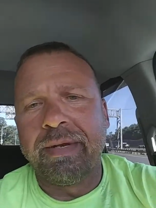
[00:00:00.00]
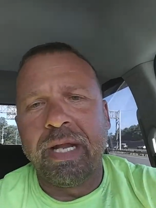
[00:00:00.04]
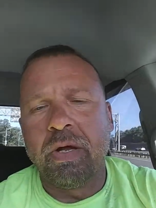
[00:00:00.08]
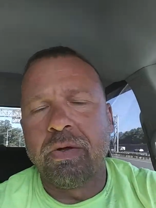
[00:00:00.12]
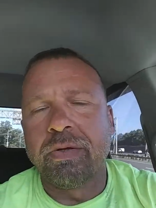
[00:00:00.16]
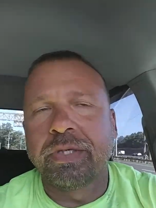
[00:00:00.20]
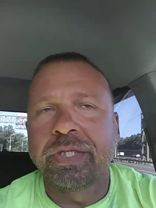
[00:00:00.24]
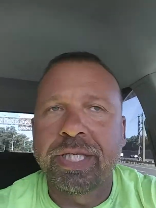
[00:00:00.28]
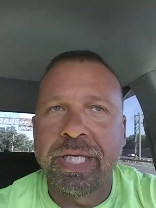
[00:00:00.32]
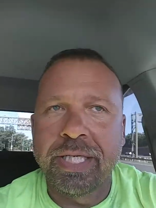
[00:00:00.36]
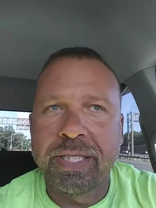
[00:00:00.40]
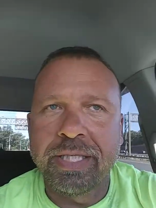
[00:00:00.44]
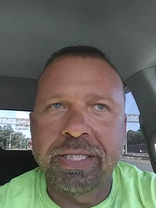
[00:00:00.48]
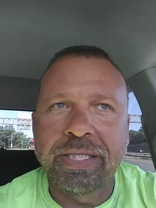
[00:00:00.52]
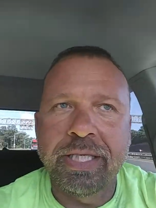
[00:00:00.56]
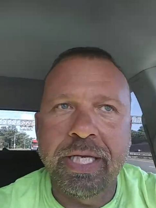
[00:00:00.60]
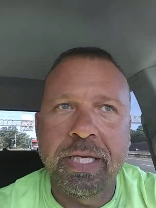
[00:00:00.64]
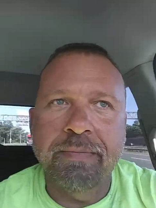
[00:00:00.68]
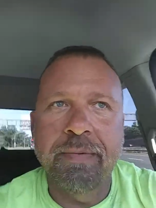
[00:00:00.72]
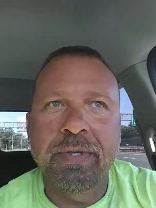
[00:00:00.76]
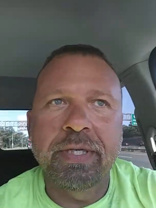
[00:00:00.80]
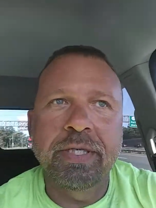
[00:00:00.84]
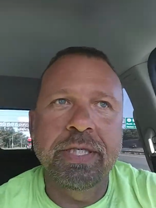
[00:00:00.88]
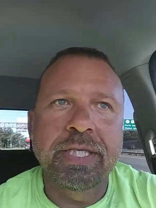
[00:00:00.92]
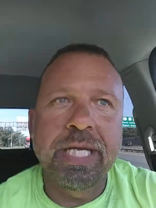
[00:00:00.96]
No, it's not the
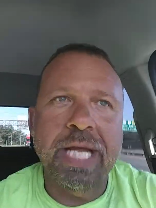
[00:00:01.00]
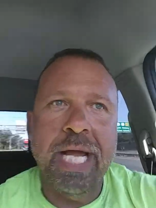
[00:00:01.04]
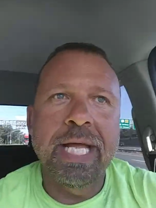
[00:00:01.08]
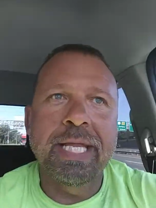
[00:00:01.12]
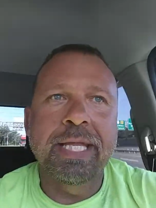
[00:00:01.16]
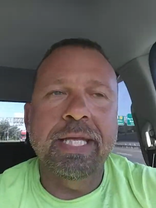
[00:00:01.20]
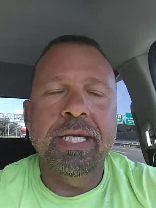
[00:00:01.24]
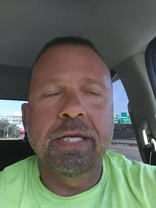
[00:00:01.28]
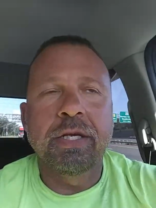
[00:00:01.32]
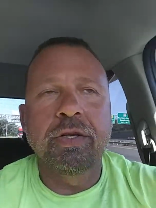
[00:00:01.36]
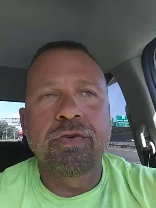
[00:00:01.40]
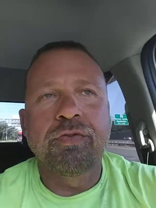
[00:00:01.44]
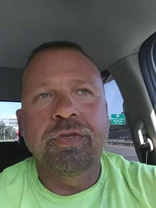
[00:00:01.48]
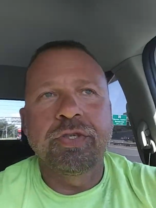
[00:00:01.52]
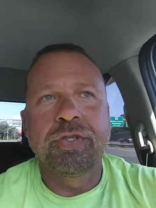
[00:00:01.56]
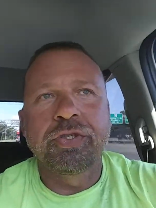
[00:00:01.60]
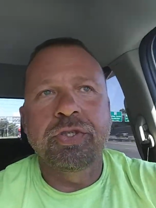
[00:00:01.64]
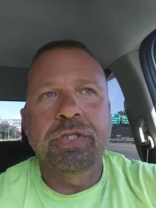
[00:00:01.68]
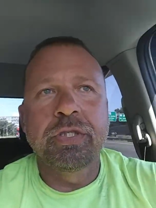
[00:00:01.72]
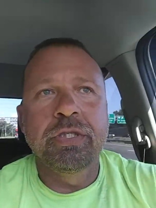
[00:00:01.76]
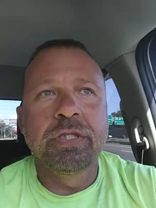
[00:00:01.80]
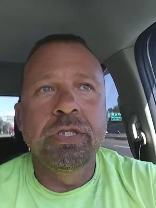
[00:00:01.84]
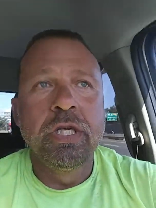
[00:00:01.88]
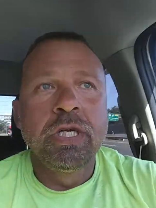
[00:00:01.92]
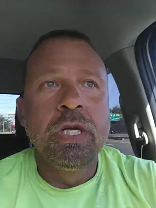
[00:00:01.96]
same thing. It's Catholic and
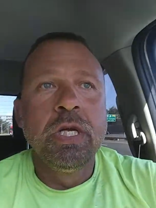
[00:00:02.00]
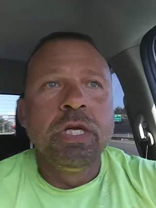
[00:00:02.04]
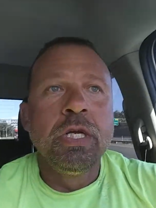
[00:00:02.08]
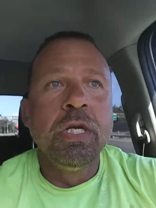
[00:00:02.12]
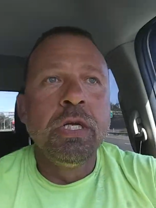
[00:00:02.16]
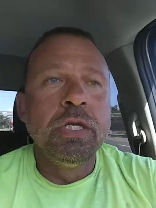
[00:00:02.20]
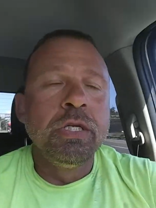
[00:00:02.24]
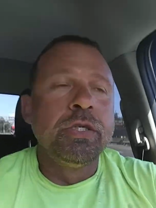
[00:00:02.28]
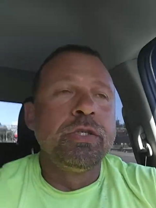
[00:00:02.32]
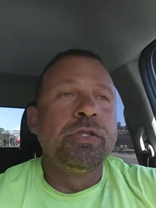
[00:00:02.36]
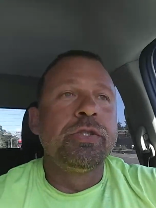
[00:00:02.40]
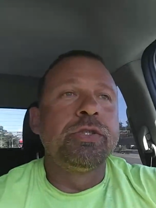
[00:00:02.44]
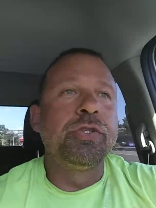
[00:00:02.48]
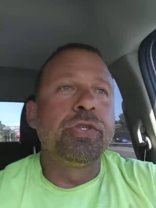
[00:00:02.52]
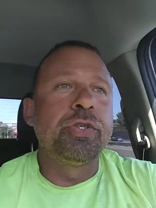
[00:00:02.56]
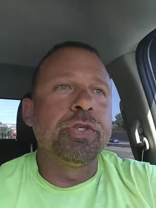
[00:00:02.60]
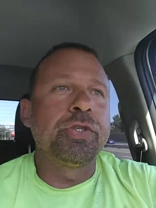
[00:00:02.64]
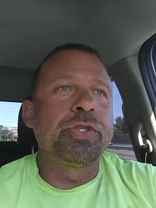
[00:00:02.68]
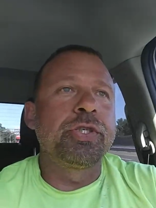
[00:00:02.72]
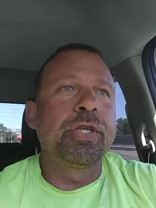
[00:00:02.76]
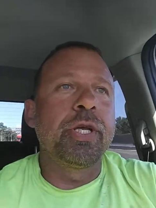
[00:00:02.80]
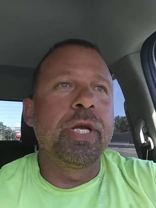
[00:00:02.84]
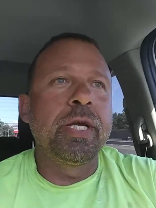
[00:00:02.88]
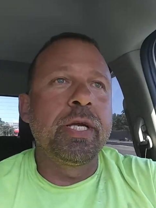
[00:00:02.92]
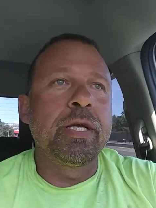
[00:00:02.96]
Christian,
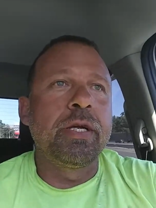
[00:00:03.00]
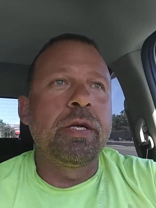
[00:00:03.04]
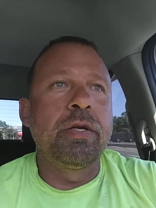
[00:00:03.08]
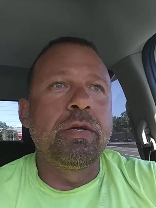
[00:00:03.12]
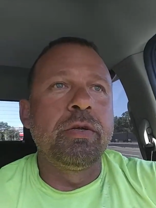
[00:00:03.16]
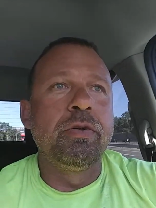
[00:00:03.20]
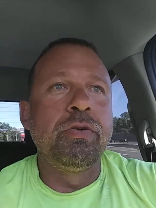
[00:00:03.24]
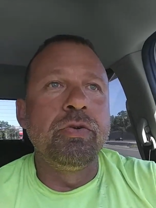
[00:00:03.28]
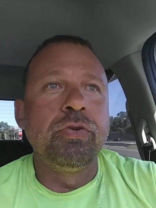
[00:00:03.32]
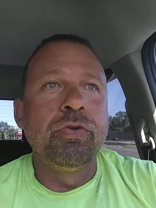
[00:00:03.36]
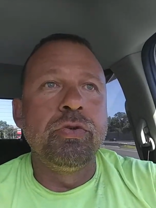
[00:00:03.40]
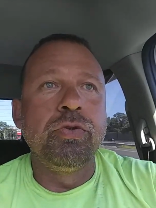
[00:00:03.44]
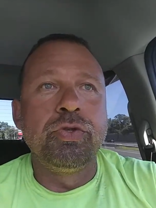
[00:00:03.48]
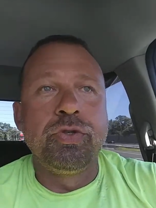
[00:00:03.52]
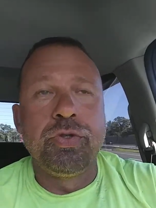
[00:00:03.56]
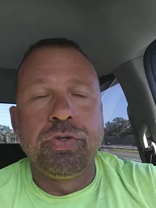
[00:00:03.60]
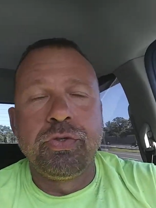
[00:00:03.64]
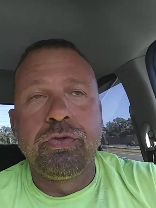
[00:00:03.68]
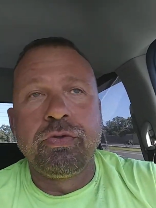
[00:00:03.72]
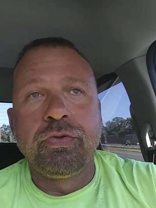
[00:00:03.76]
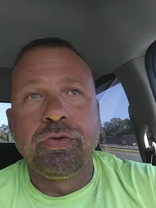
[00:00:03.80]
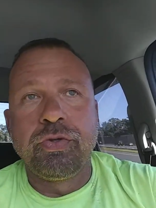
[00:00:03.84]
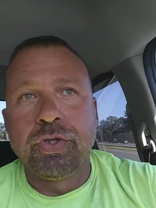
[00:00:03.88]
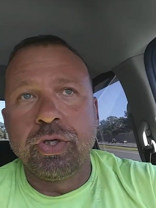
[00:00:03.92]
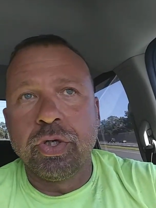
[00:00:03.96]
just like
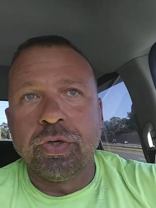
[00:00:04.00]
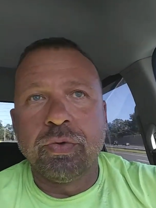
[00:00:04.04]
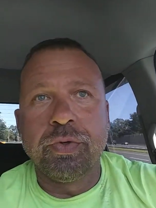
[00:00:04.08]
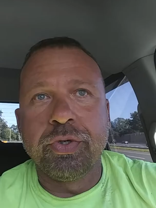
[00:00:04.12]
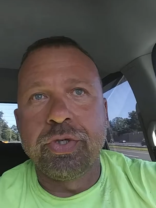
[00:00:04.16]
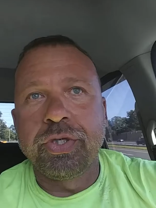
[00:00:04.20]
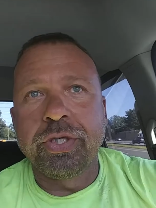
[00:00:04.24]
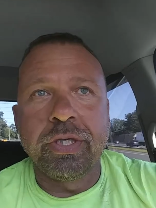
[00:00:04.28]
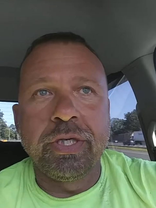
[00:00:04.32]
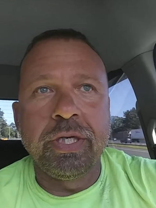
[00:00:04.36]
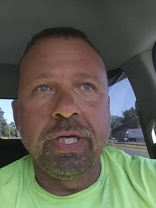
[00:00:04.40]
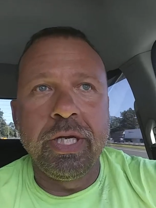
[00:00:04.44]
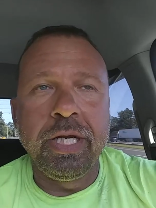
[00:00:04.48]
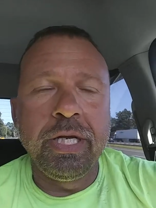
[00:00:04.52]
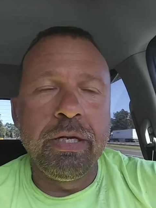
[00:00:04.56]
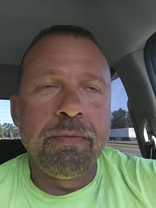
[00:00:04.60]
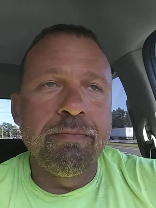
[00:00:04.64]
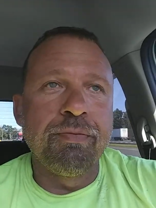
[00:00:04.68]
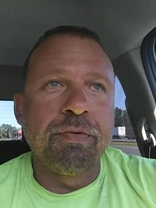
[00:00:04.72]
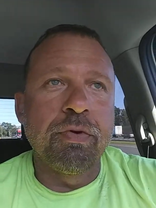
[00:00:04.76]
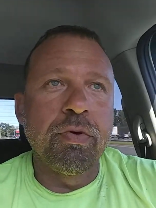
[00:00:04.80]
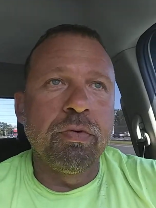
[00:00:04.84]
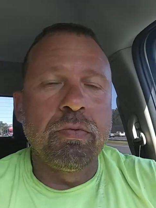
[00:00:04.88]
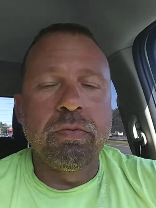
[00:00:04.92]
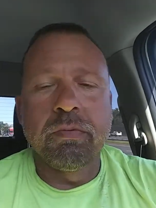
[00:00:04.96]
Jewish and
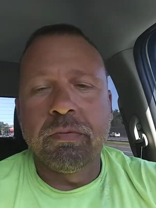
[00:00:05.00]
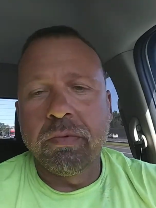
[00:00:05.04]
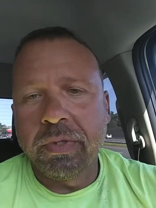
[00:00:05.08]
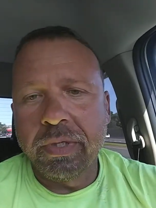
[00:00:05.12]
Hebrew.